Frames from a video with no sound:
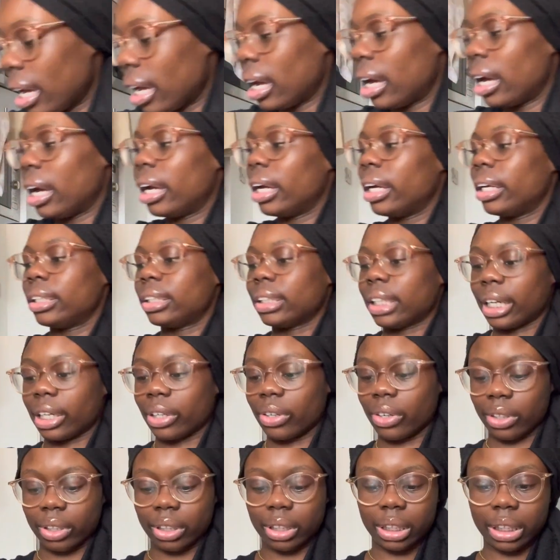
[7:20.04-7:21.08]
And I
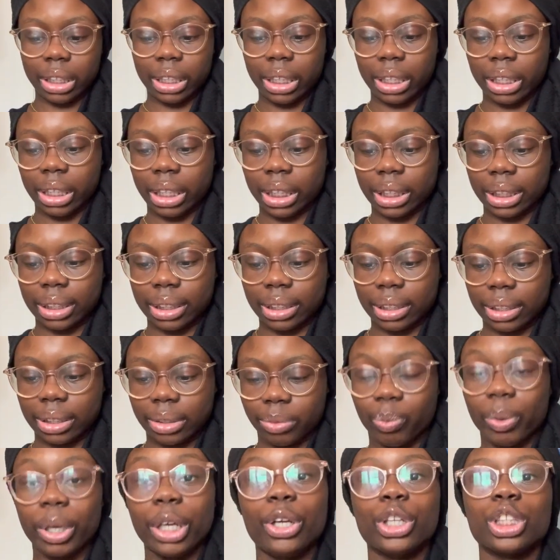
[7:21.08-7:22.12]
got these
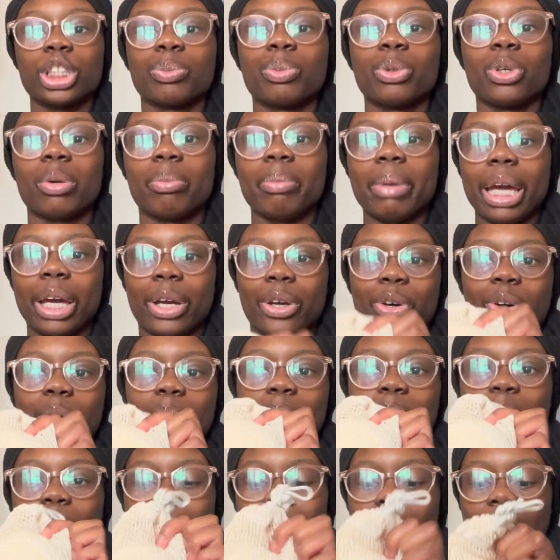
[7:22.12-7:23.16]
reusable
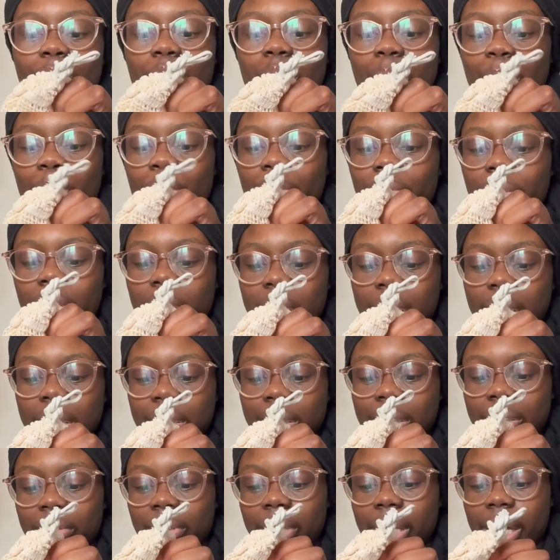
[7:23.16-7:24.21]
makeup pad
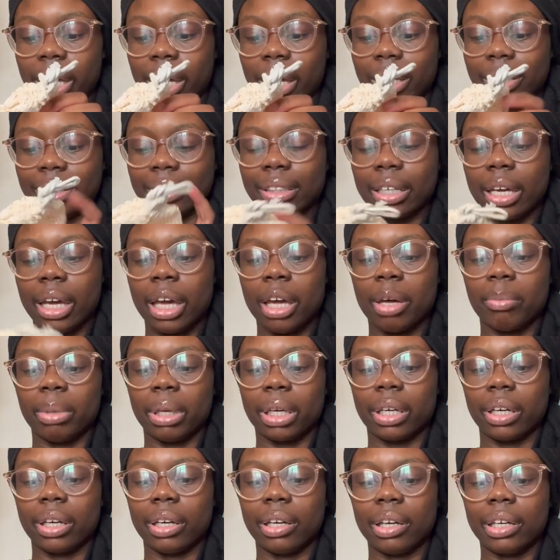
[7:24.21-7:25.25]
removers things
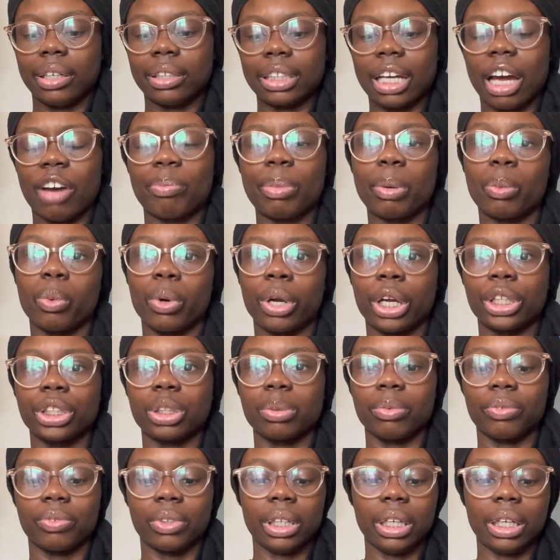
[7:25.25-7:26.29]
because I've been wanting
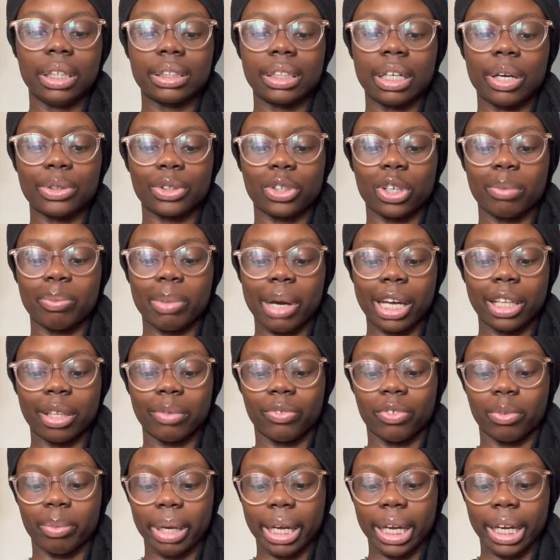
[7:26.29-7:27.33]
some of these and I was going to buy them
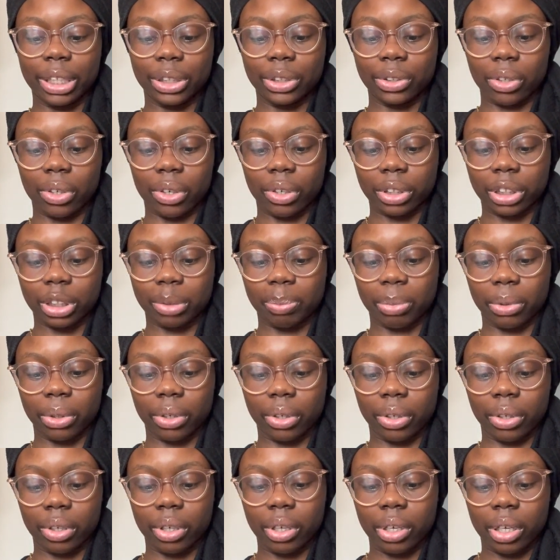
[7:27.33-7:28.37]
from ASOS,
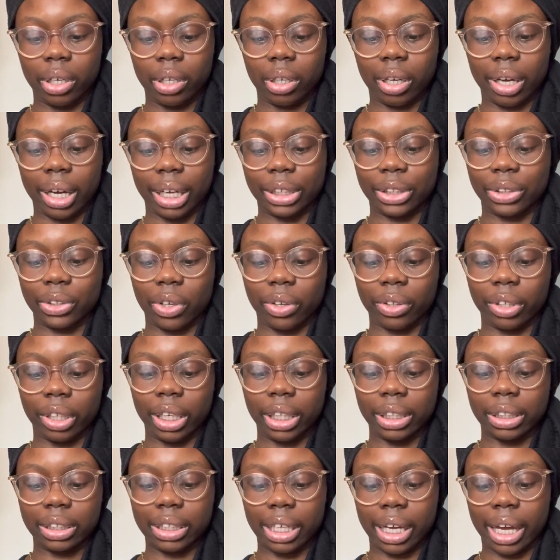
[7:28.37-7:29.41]
but I saw
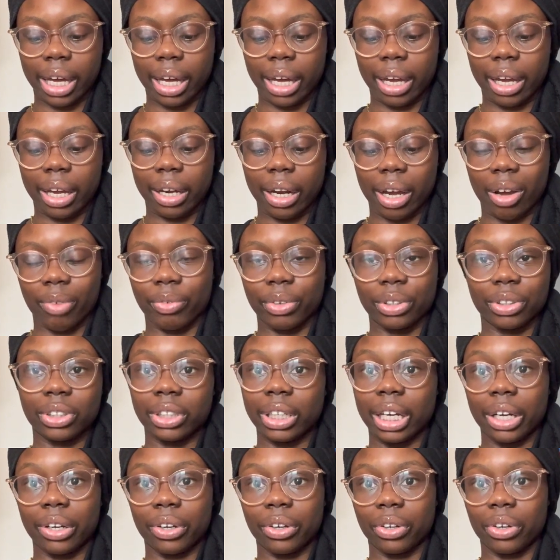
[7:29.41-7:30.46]
these there and obviously
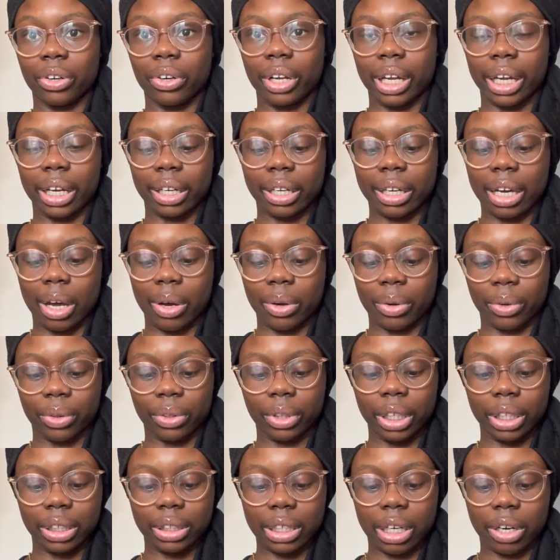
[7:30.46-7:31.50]
I don't know like how good
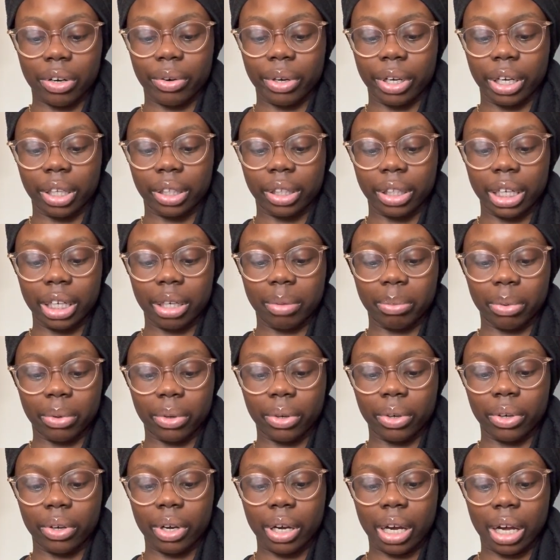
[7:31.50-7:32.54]
these are or anything,
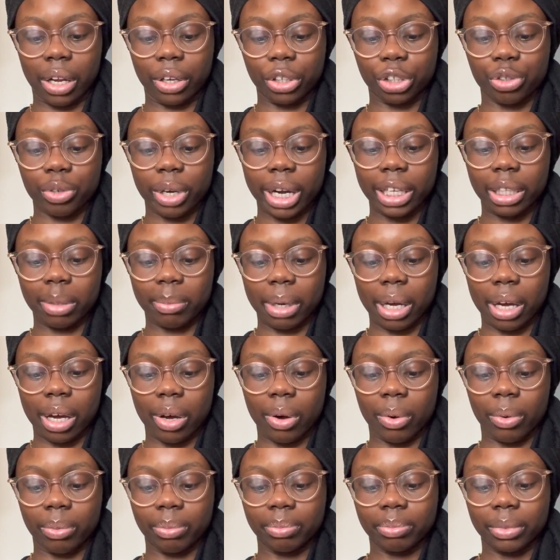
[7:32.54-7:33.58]
but I'll try them
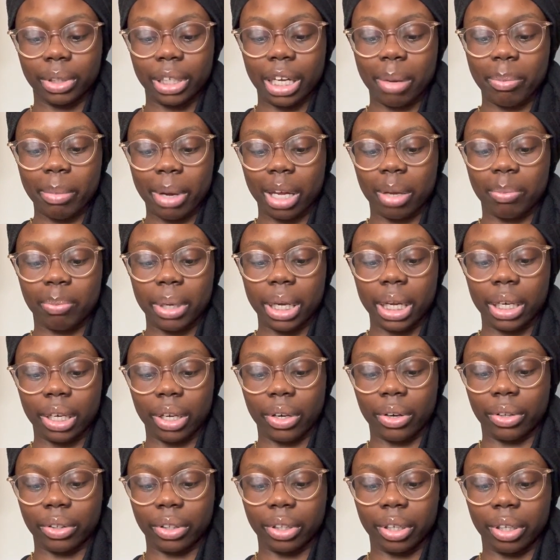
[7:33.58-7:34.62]
out, get my opinion
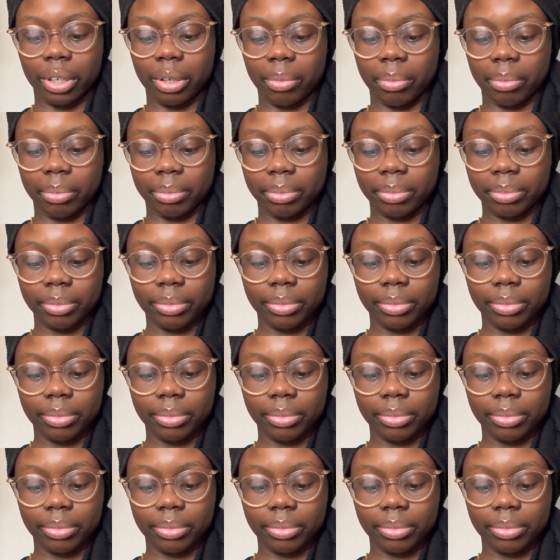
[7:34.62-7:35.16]
on them